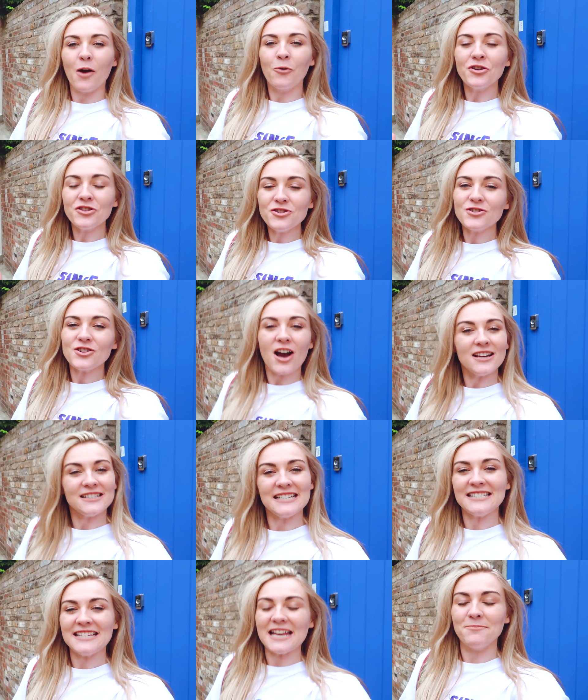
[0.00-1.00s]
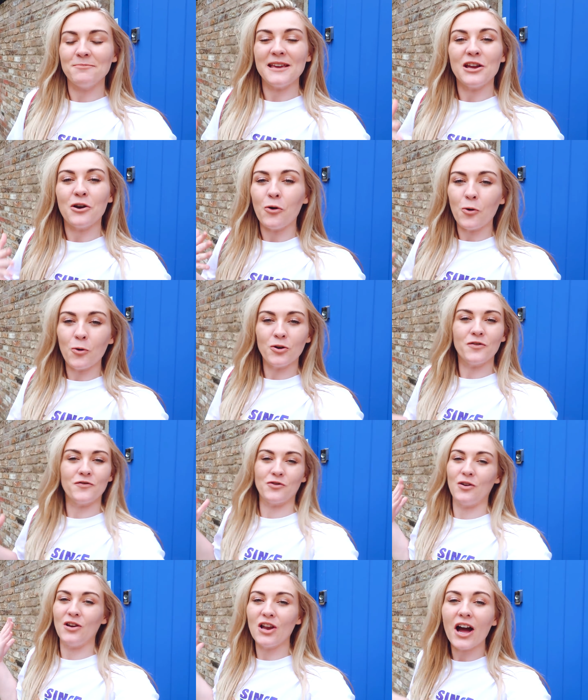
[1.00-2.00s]
I want you guys to send me all of
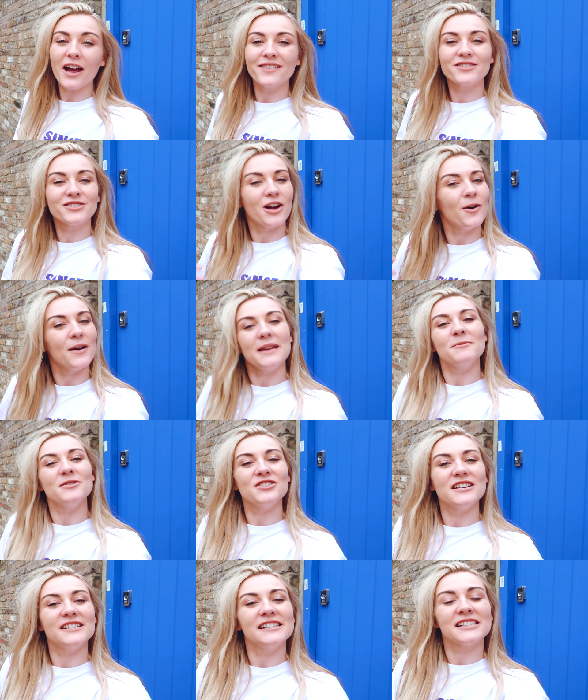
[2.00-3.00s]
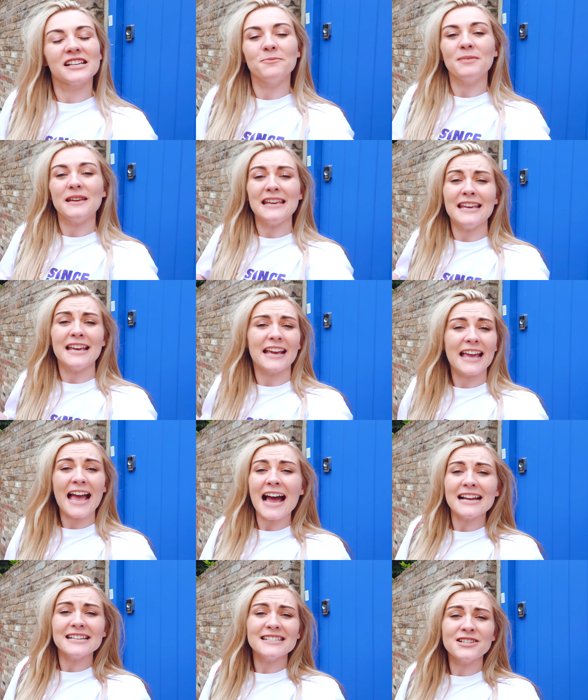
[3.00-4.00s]
your lifestyle images. This could be
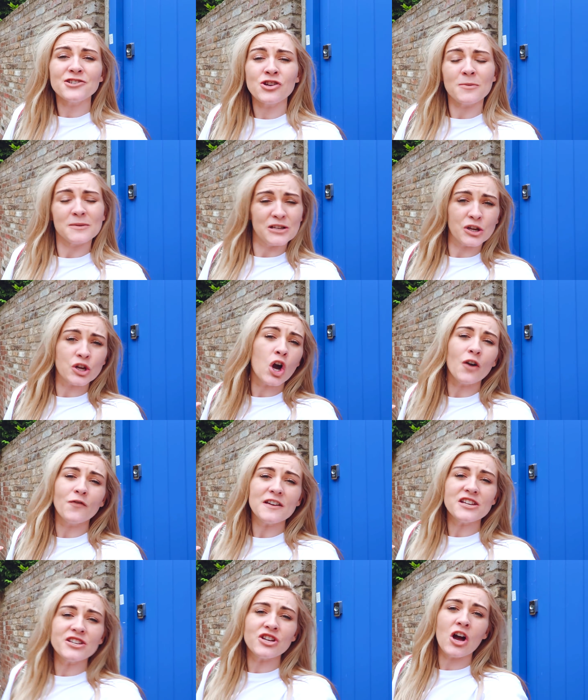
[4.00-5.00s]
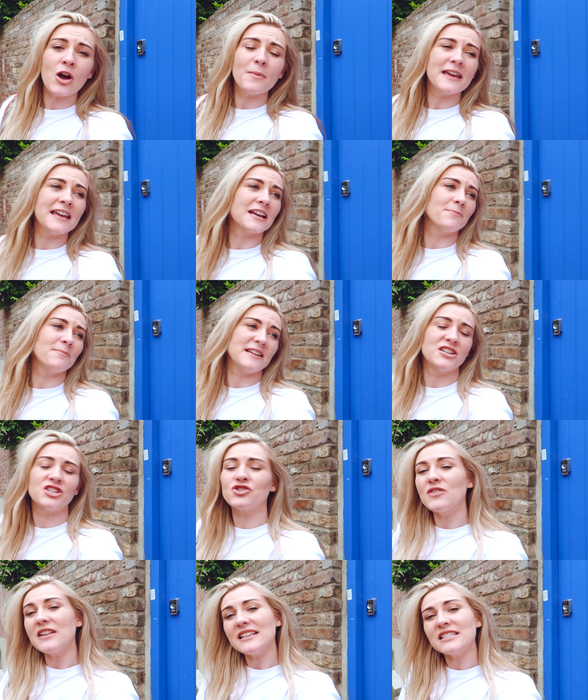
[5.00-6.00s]
candid shots in a coffee shop, it could be
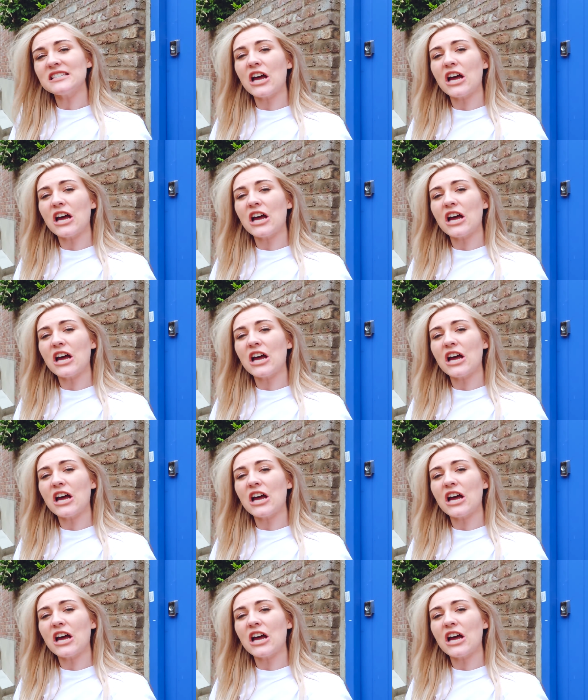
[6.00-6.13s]
street